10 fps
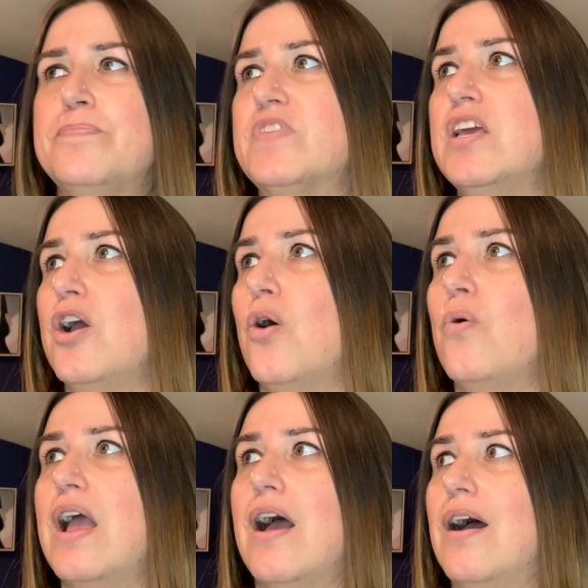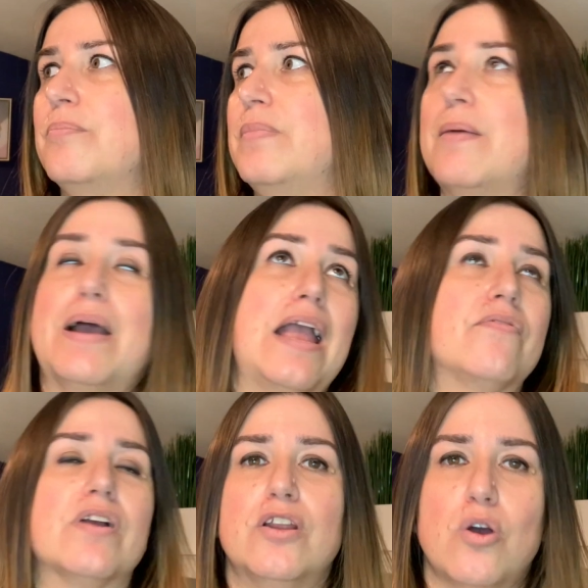You know, um, am I
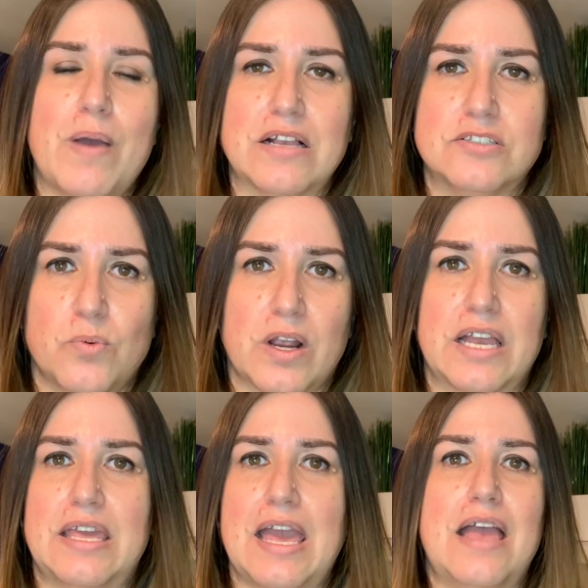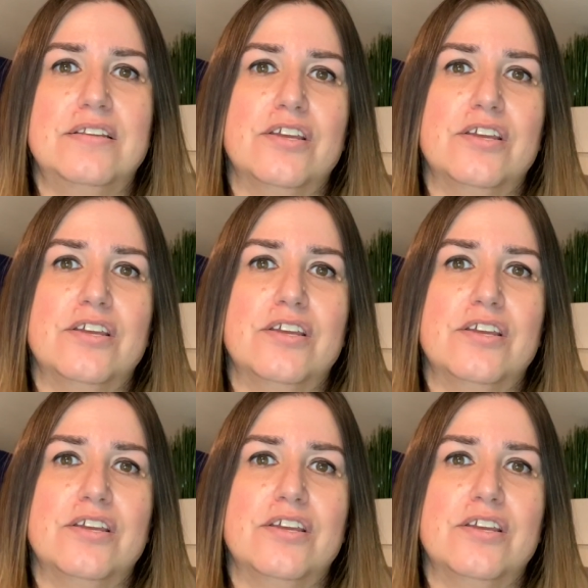ever going to go back to work again?